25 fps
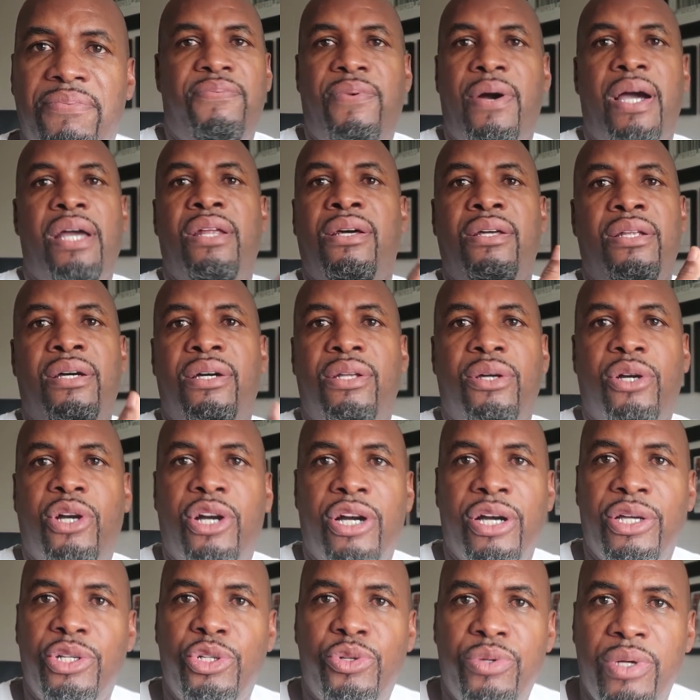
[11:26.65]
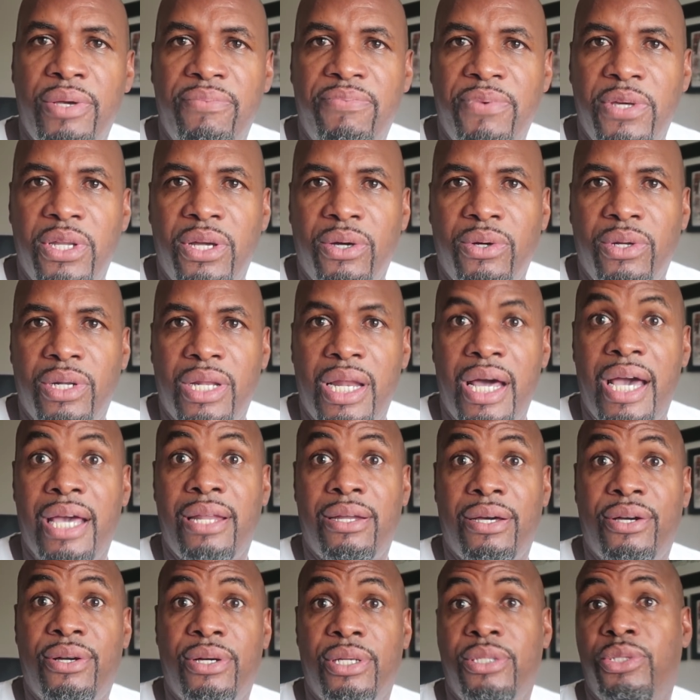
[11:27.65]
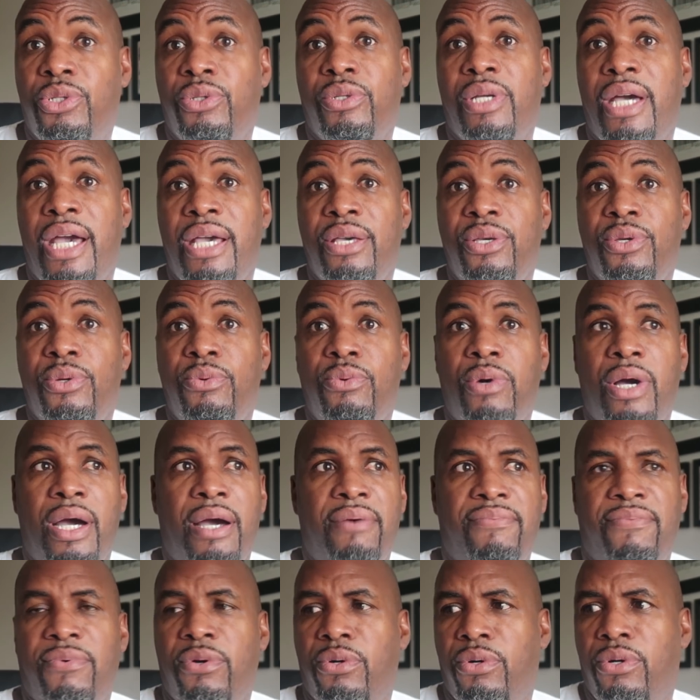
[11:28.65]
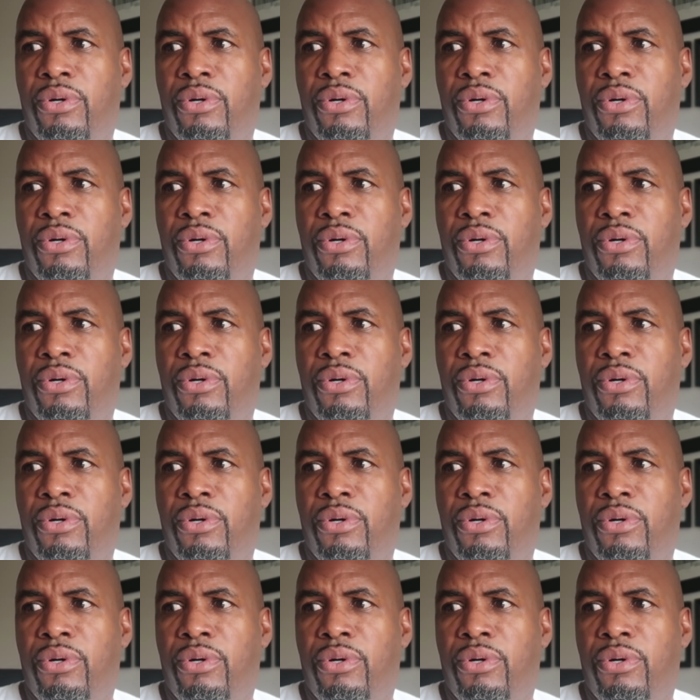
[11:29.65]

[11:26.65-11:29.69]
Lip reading: Find another country if you don't like the country that you have,